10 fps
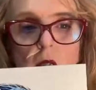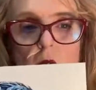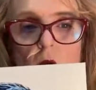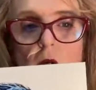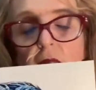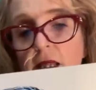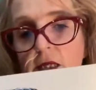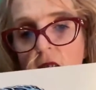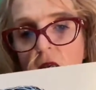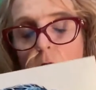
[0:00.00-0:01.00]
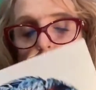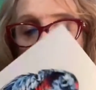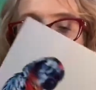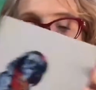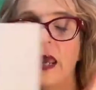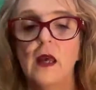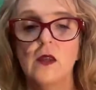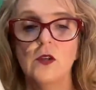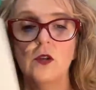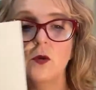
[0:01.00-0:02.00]
or landscape.
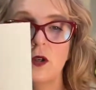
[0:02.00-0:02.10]
And you can